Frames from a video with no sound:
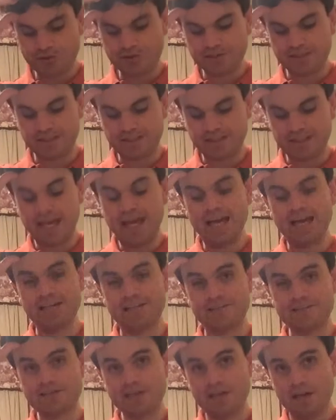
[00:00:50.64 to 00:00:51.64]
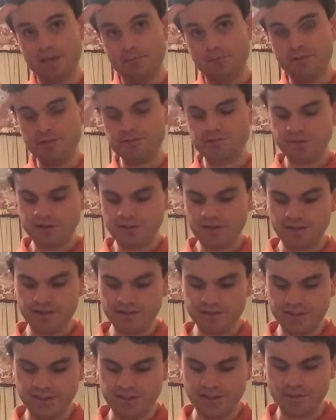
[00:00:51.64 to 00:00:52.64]
sordid case. Mr.
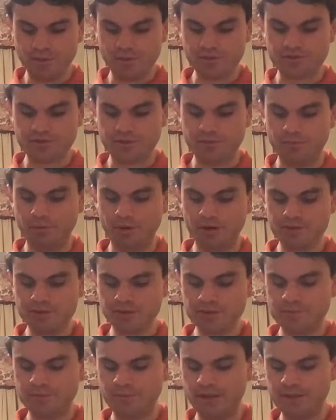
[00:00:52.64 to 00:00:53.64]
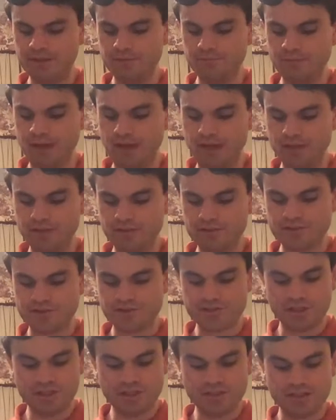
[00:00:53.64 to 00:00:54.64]
Garnier was reported by the Mail on
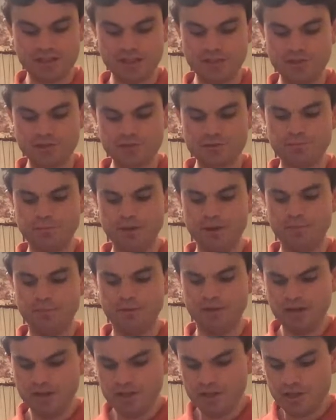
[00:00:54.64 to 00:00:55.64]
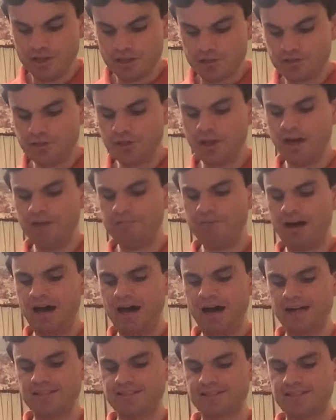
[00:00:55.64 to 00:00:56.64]
Sunday newspaper to have
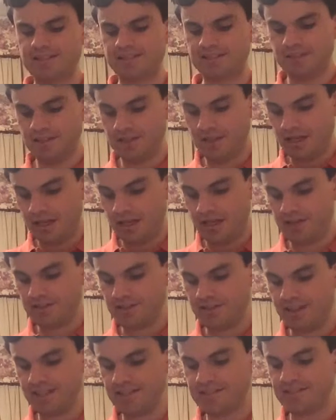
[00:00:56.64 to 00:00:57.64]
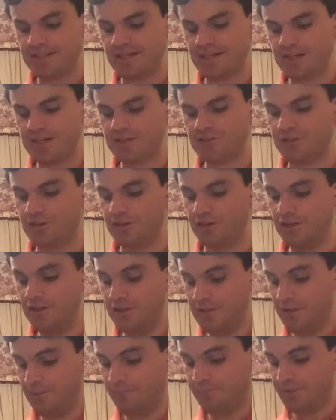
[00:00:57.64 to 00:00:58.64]
asked his
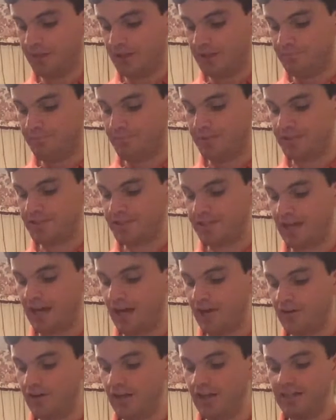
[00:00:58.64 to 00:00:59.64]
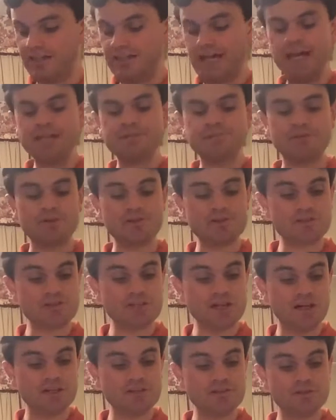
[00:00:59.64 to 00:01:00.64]
secretary, Miss Caroline
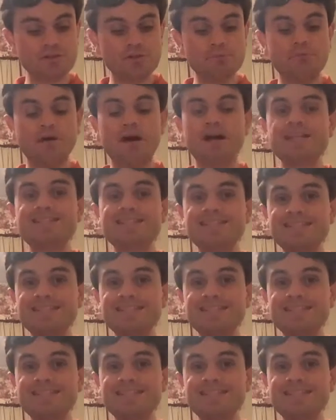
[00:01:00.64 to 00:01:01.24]
Edmondson, to buy